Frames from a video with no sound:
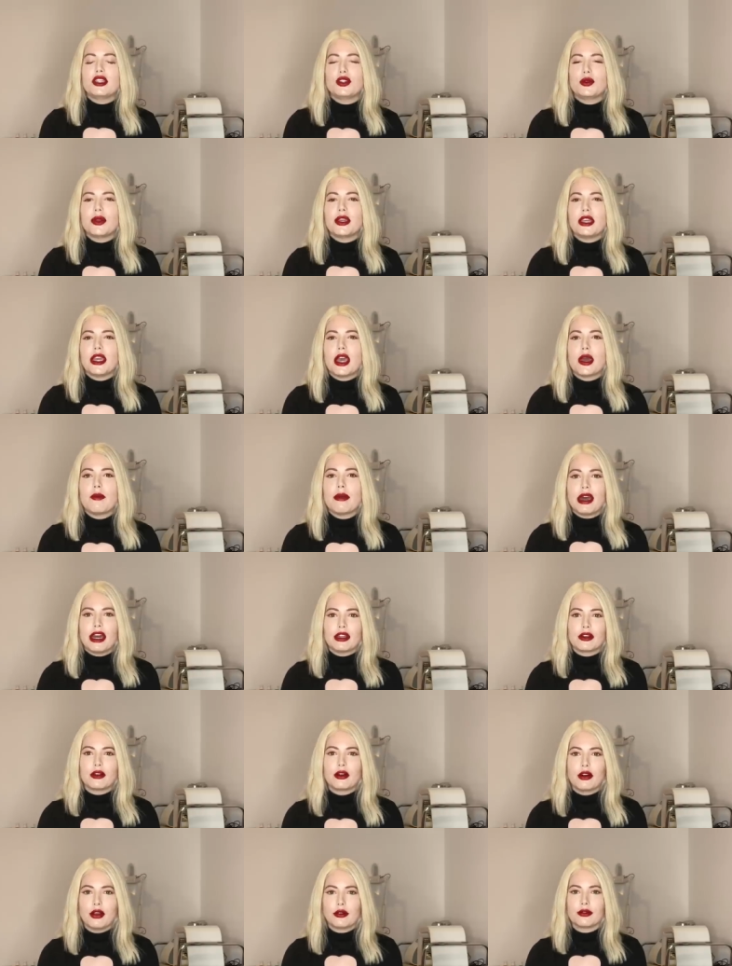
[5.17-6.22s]
doing a bad
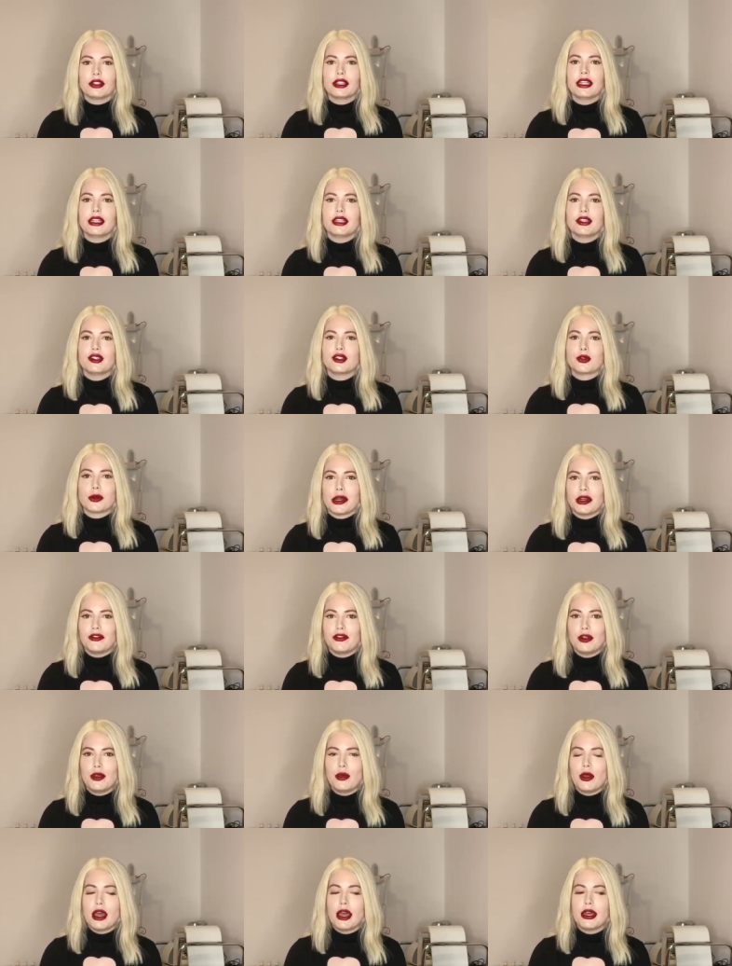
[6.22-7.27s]
girl related story for
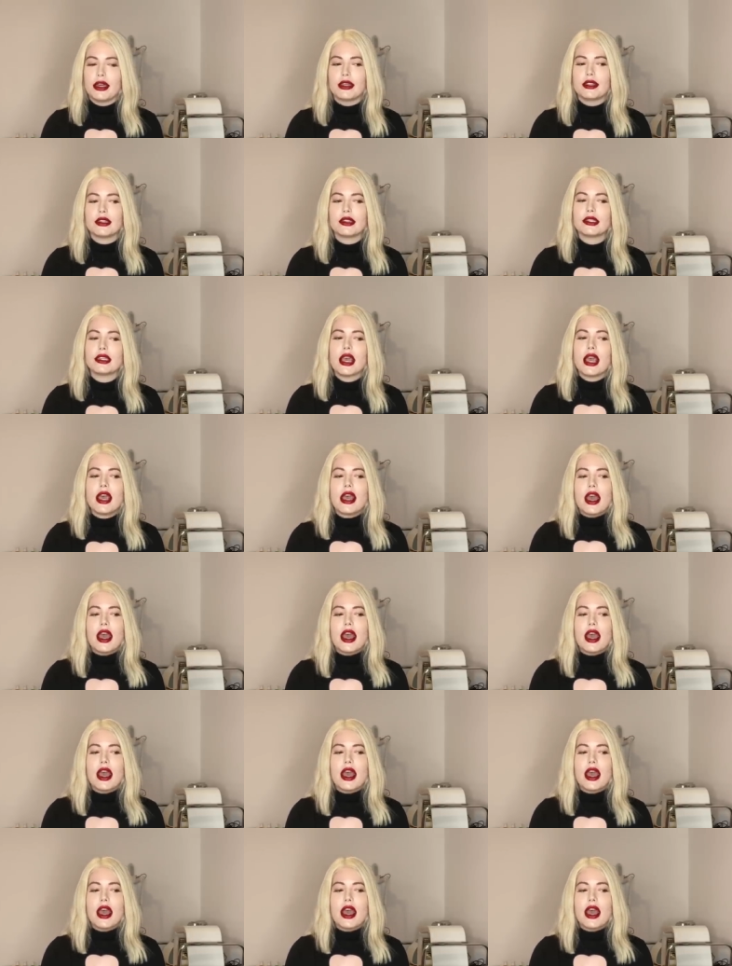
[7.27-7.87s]
you guys.